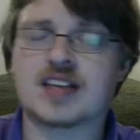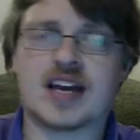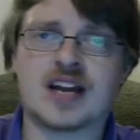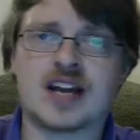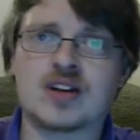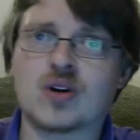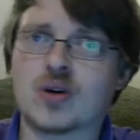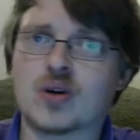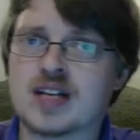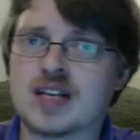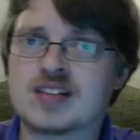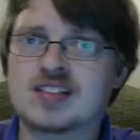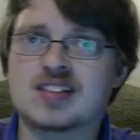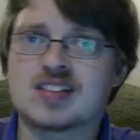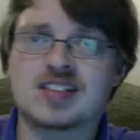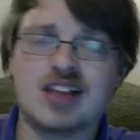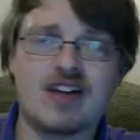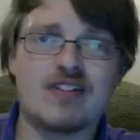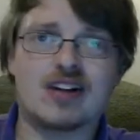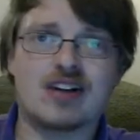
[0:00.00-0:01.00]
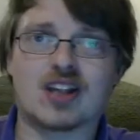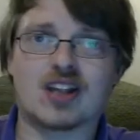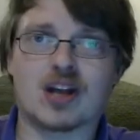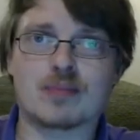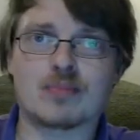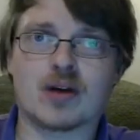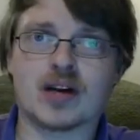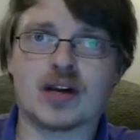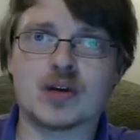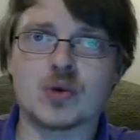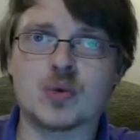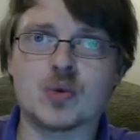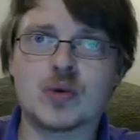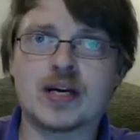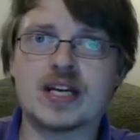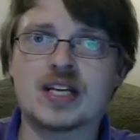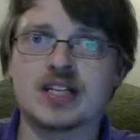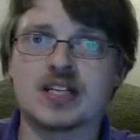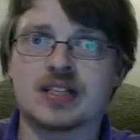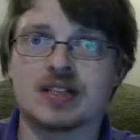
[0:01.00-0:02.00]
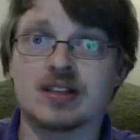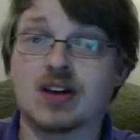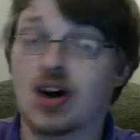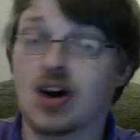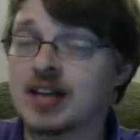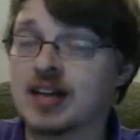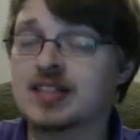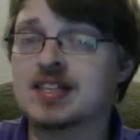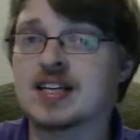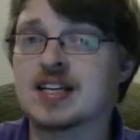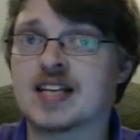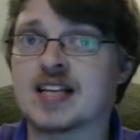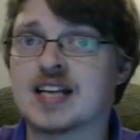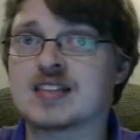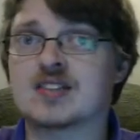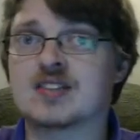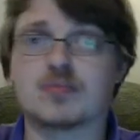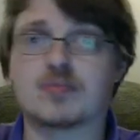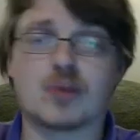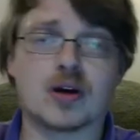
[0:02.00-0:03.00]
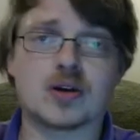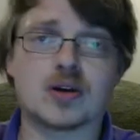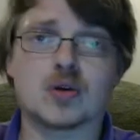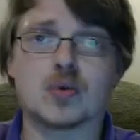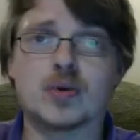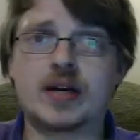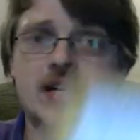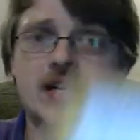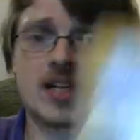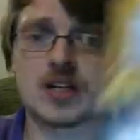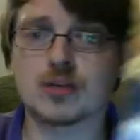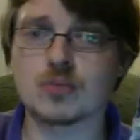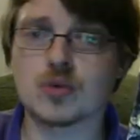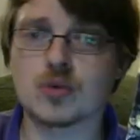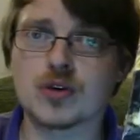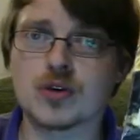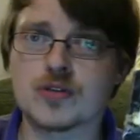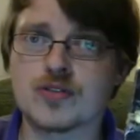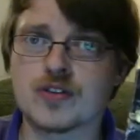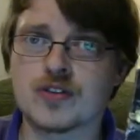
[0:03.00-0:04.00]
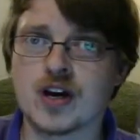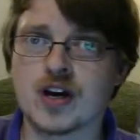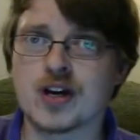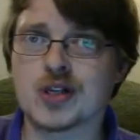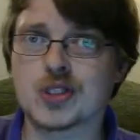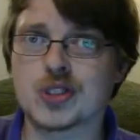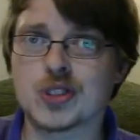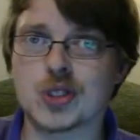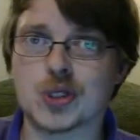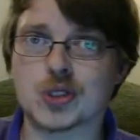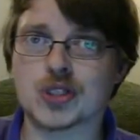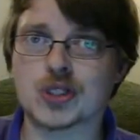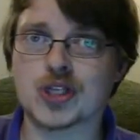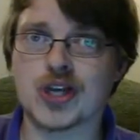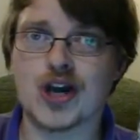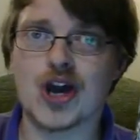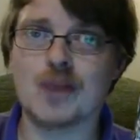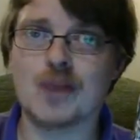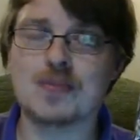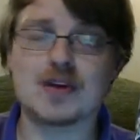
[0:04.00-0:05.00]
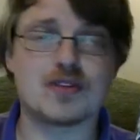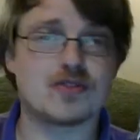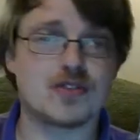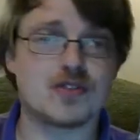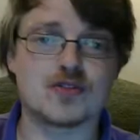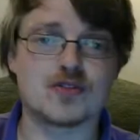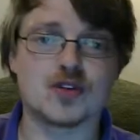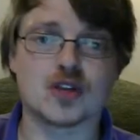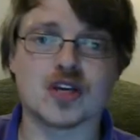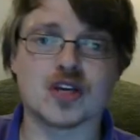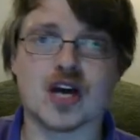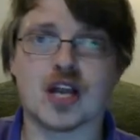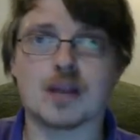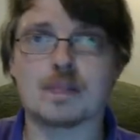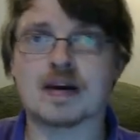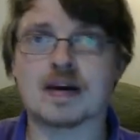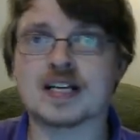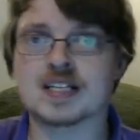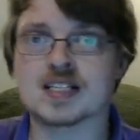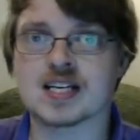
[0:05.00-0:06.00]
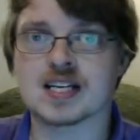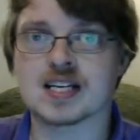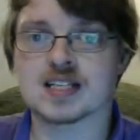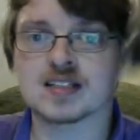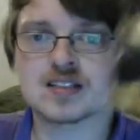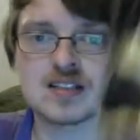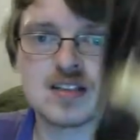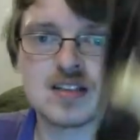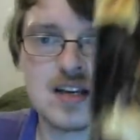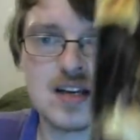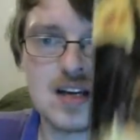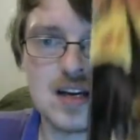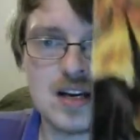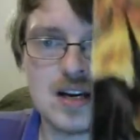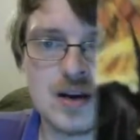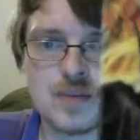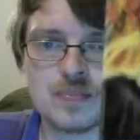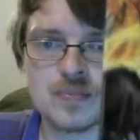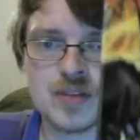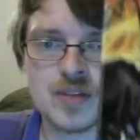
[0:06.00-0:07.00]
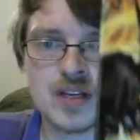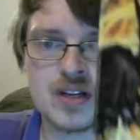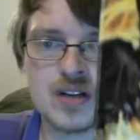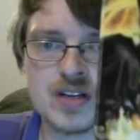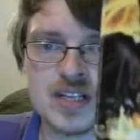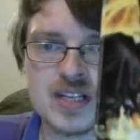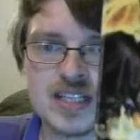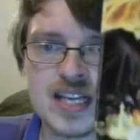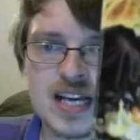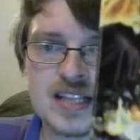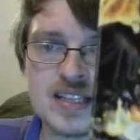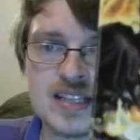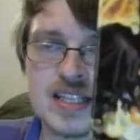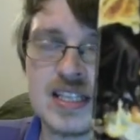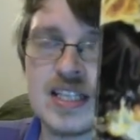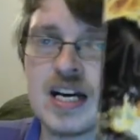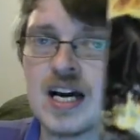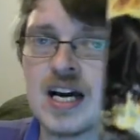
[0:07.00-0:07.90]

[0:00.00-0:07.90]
are not necessarily like Michael Whelan. I think less of Michael Whelan, more of Josh Kirby for full colour paintings. Look at that, the